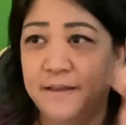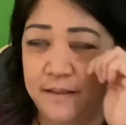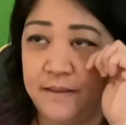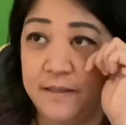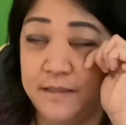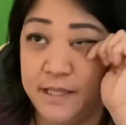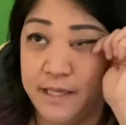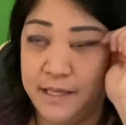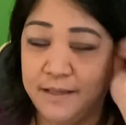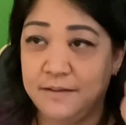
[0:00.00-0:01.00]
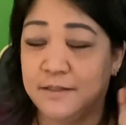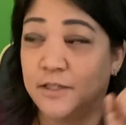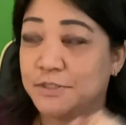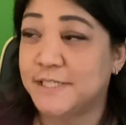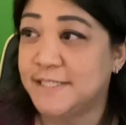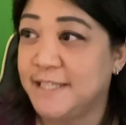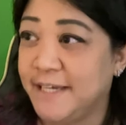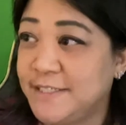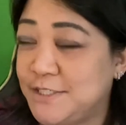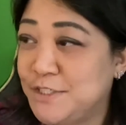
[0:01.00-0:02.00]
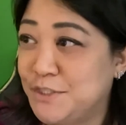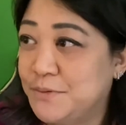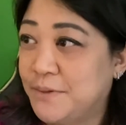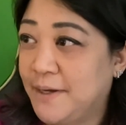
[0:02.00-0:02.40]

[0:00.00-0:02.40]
The closest thing to